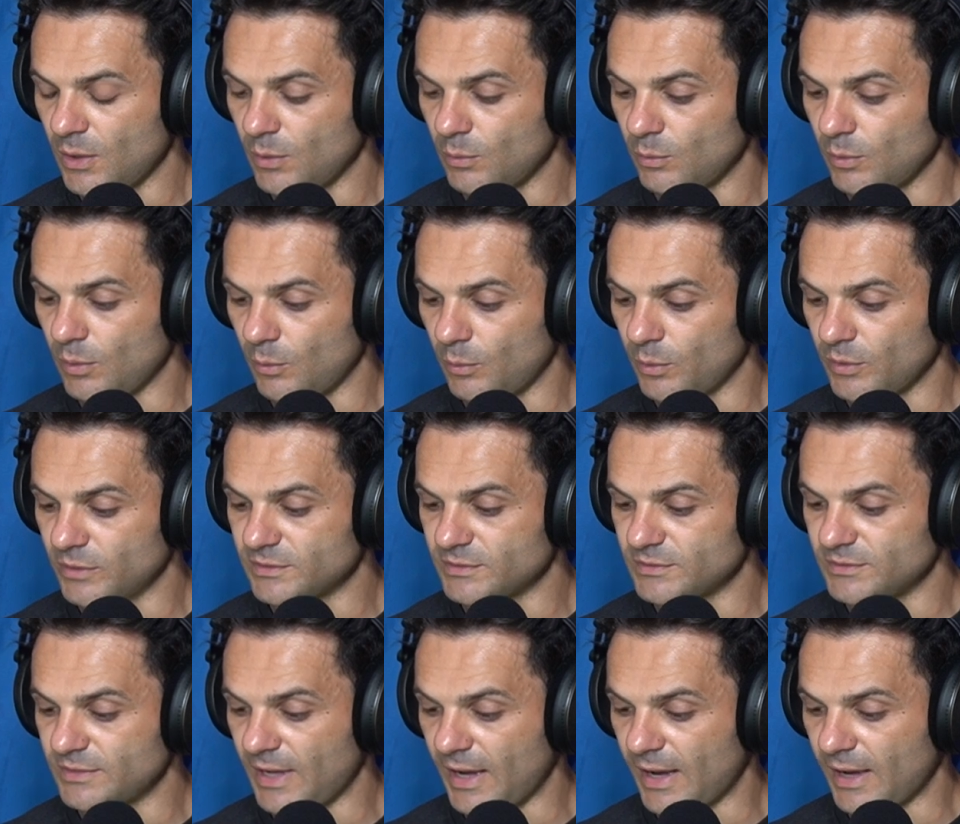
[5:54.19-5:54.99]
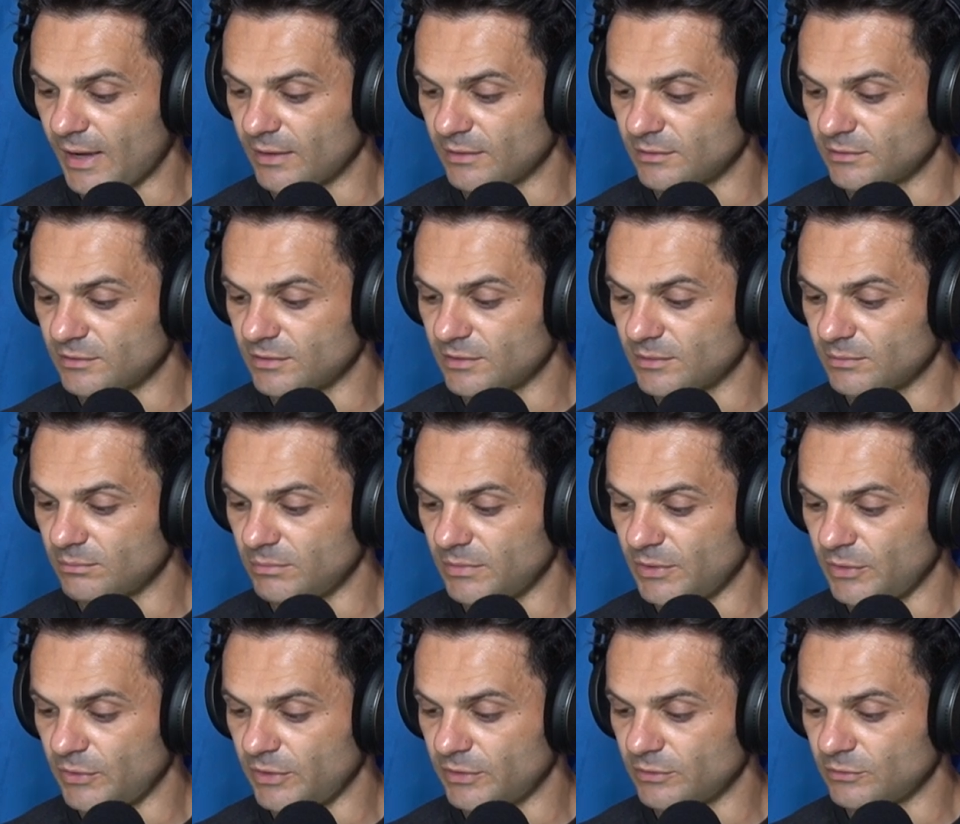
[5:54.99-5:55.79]
What was that?
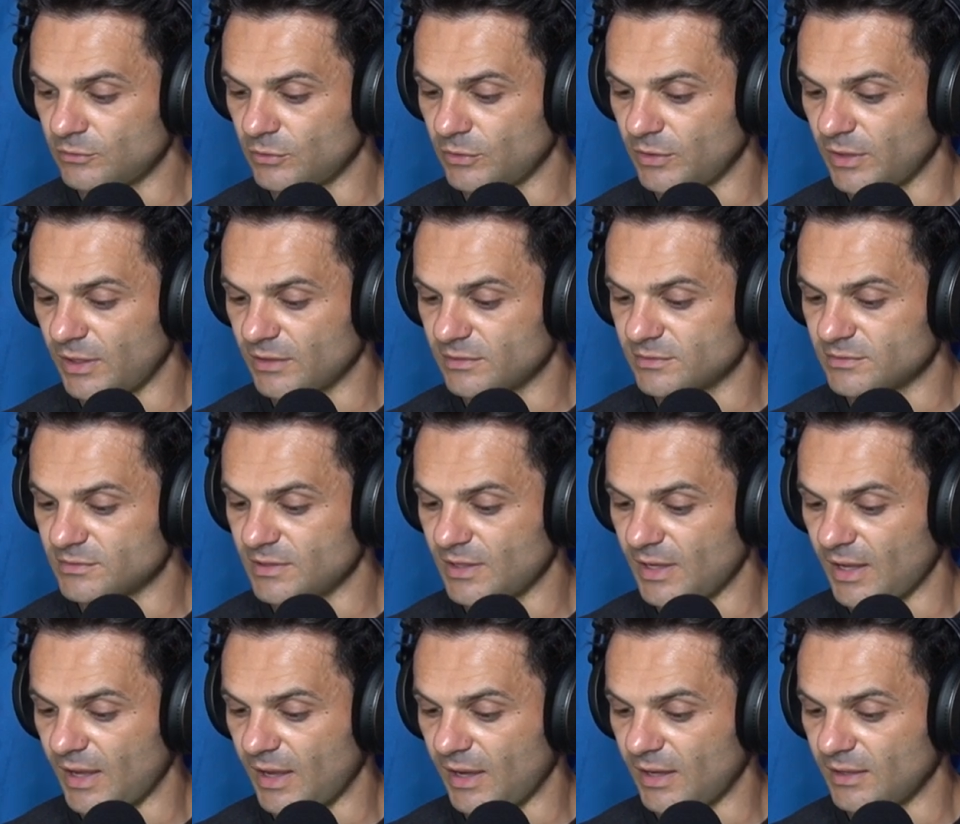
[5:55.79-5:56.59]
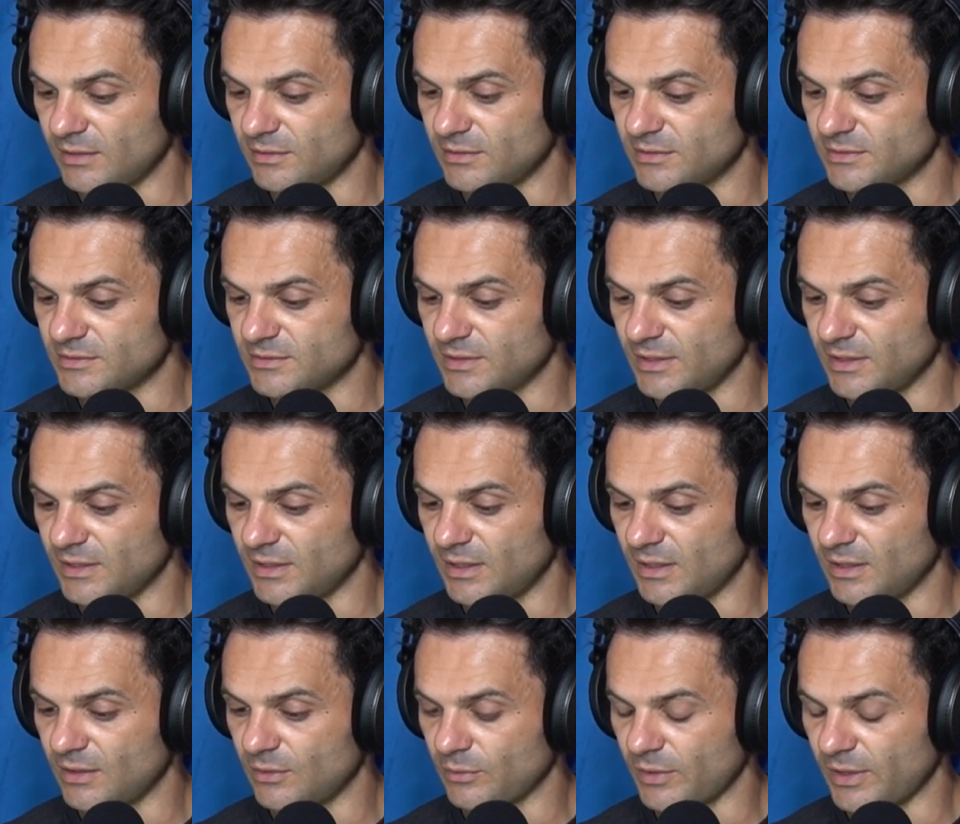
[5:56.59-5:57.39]
Marie Antoinette's head
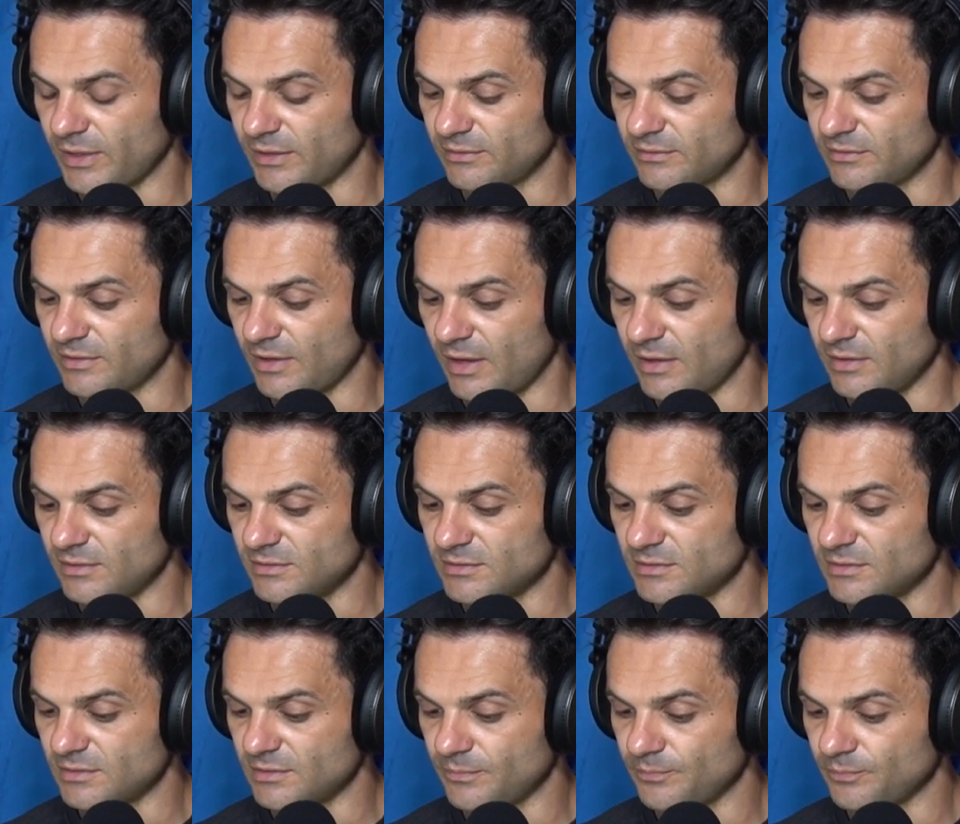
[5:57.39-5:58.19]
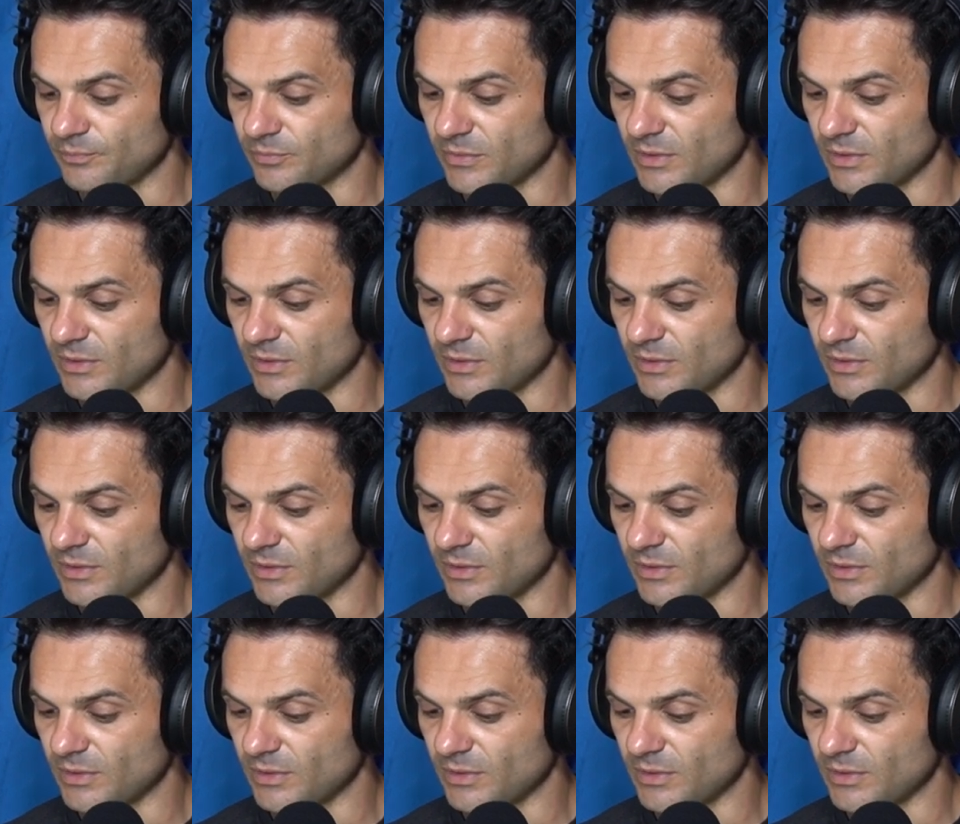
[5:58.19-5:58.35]
singing great taste?